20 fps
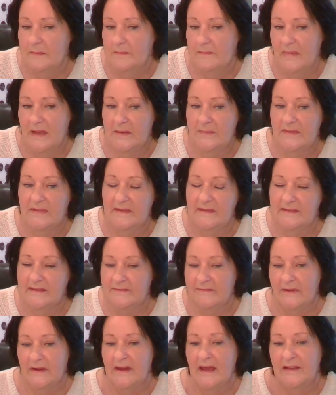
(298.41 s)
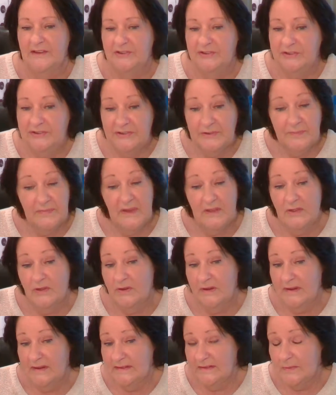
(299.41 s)
Maybe there's a relationship that you
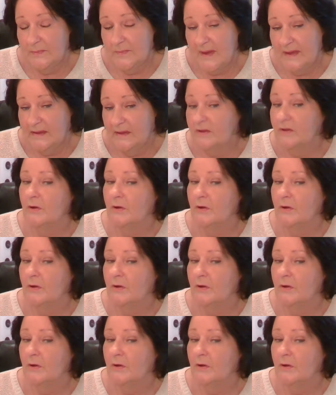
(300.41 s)
need to make a